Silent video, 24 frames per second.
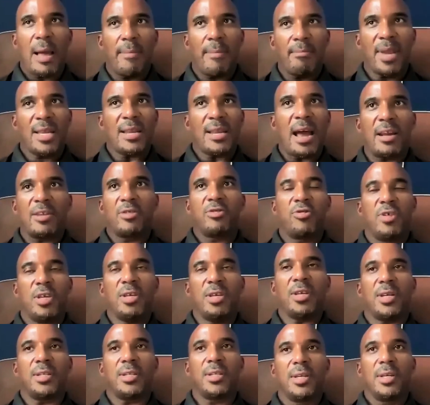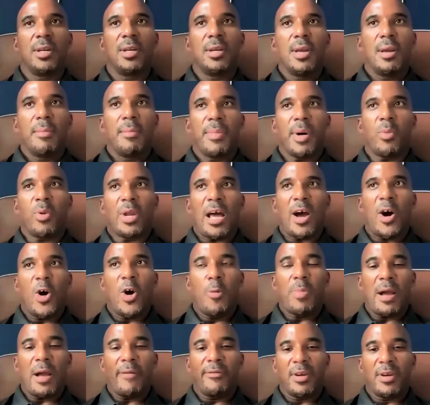I may not see it, but what I
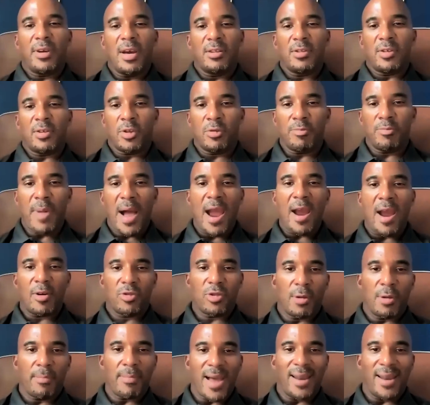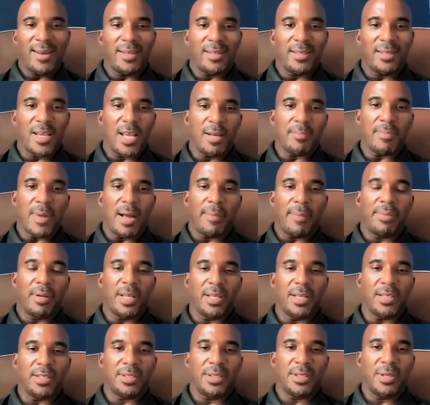hope I've done is inspired somebody to take my
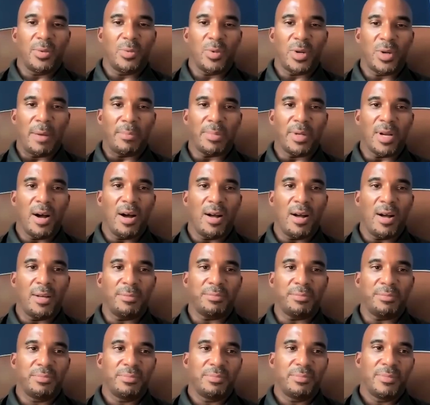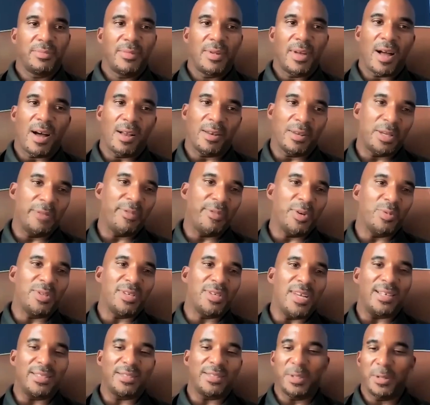place when I'm gone. I'll leave you
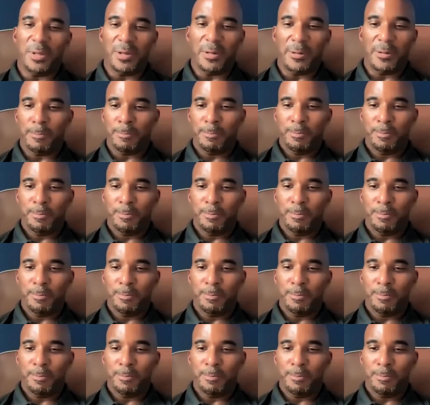with that, Steve.